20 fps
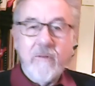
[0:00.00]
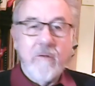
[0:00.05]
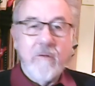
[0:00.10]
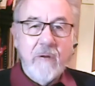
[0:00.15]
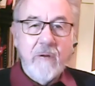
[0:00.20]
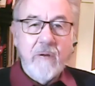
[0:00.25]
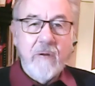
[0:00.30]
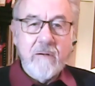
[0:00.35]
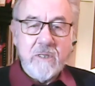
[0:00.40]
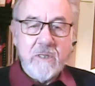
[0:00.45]
the
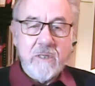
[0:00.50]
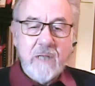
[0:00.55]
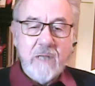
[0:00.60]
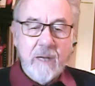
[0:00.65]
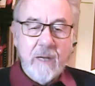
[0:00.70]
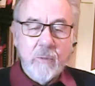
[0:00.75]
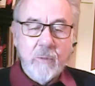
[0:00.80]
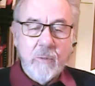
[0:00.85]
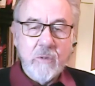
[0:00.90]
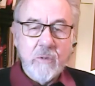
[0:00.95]
rarest
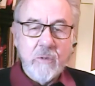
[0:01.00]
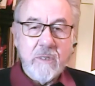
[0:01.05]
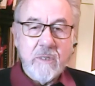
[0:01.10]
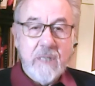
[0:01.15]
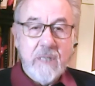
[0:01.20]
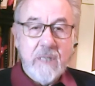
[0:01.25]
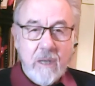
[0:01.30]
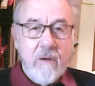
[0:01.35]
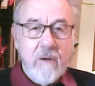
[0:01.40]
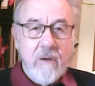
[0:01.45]
animals,
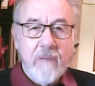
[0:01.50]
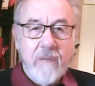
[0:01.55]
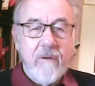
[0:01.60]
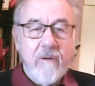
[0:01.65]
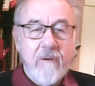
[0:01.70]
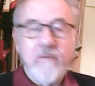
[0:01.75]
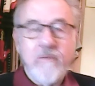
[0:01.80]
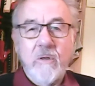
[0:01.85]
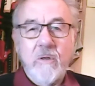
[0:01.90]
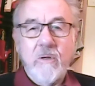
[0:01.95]
the only
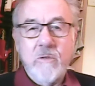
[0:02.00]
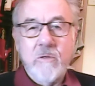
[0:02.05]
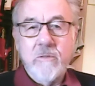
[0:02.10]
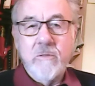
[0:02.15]
refuge.